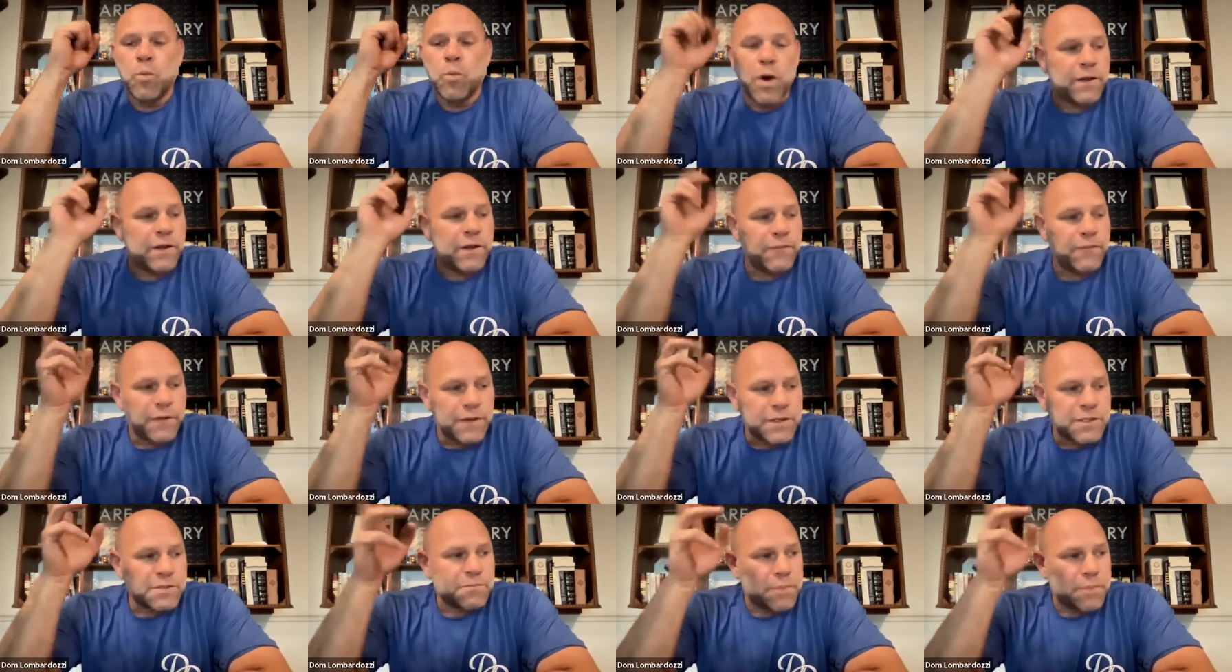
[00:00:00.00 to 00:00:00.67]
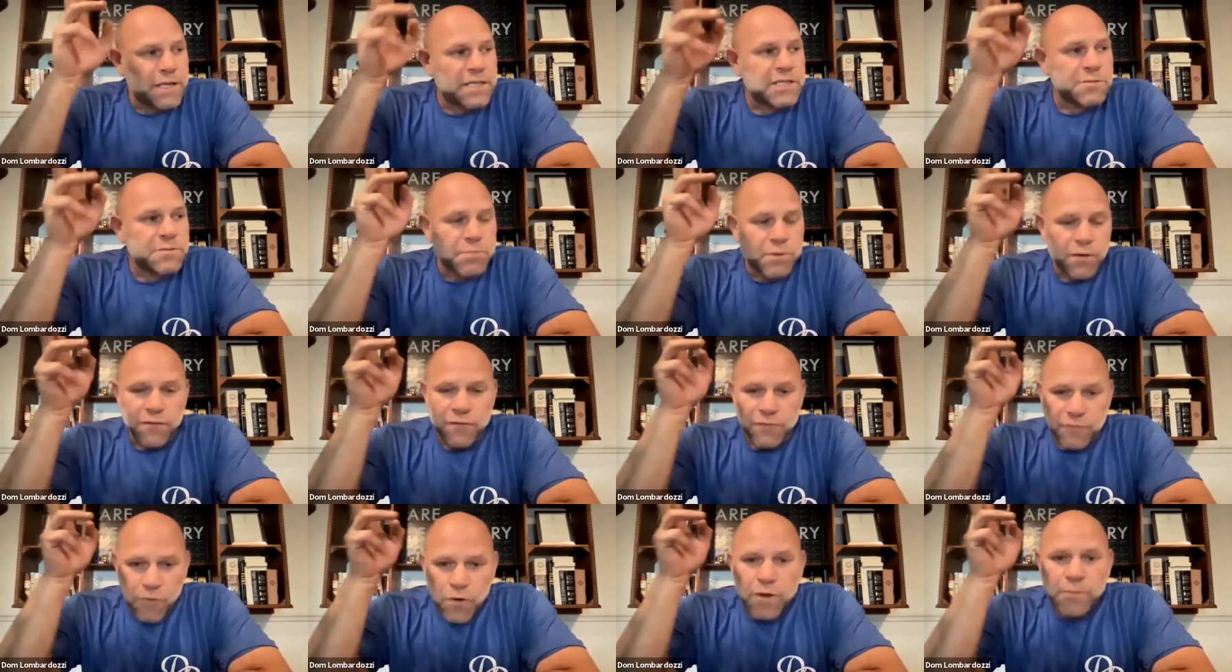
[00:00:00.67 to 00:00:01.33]
One of his best
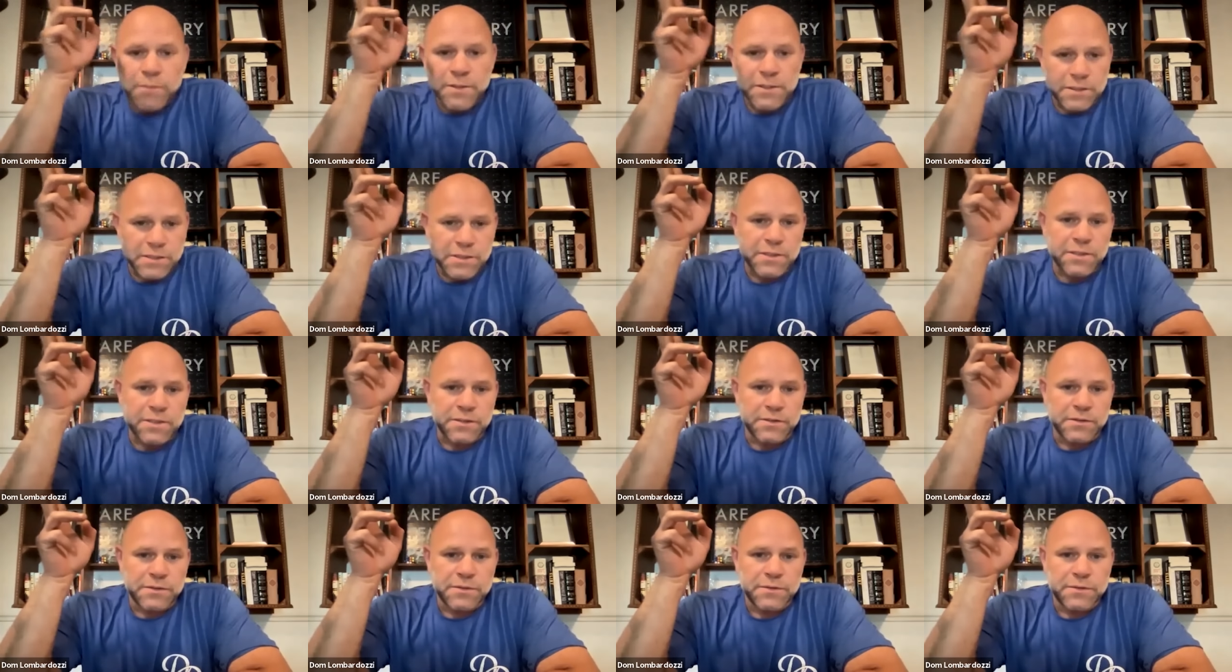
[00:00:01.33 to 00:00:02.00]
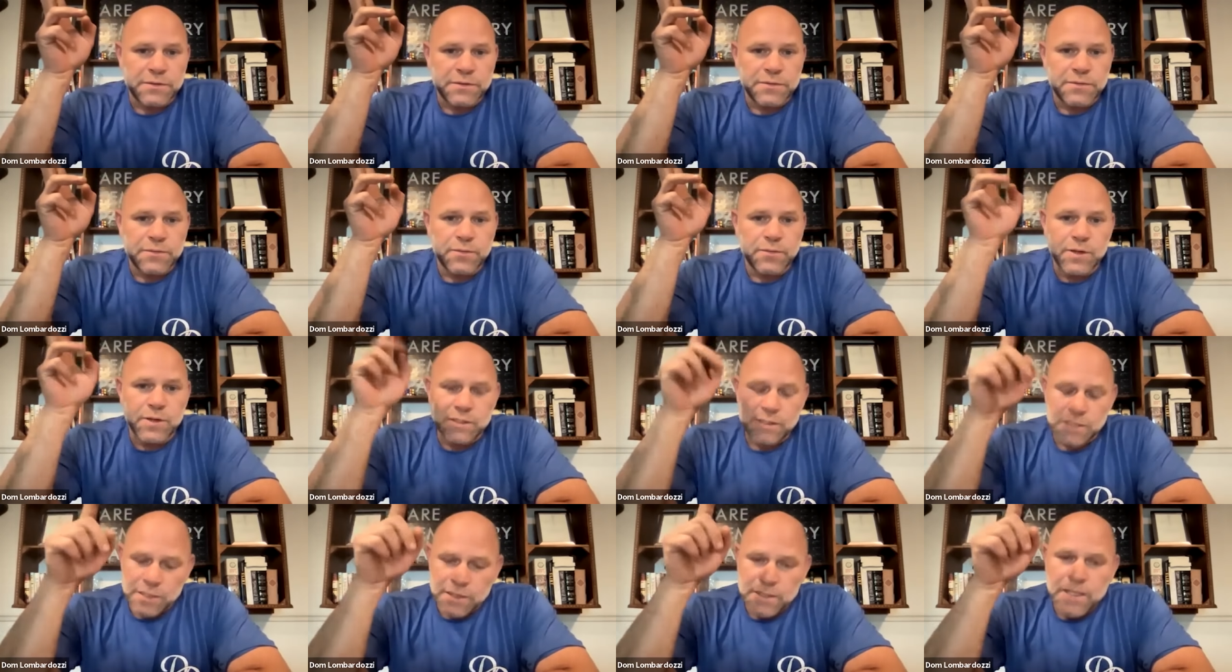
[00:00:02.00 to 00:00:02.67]
performances
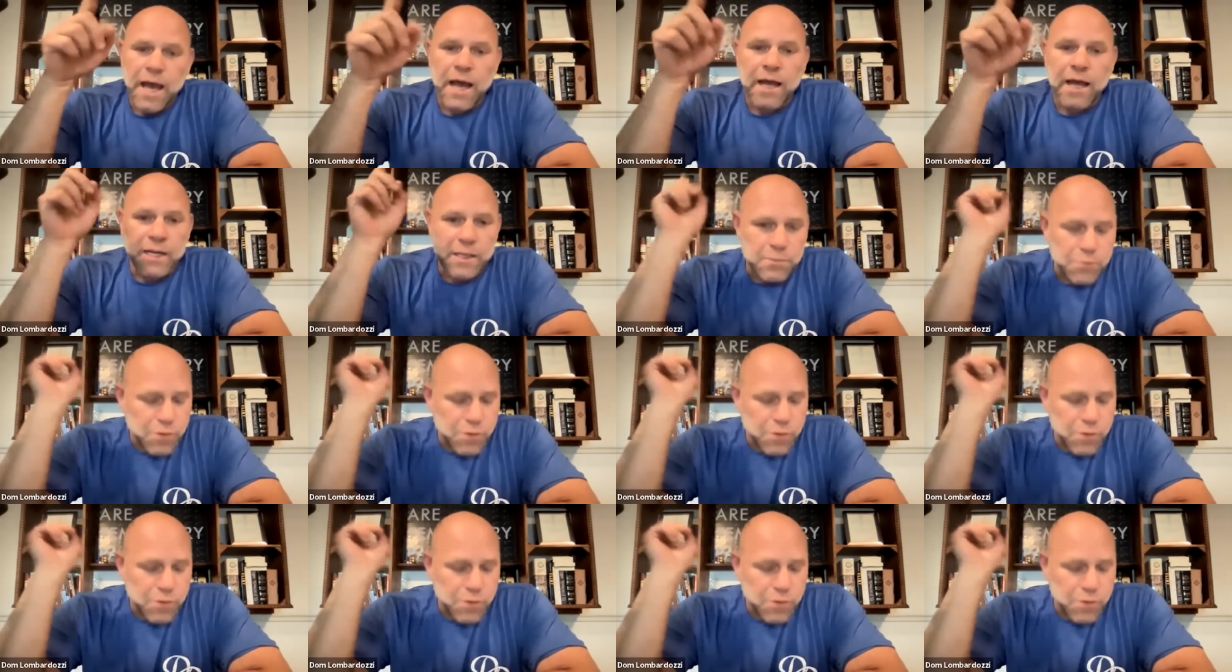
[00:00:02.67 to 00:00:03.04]
was in Donnie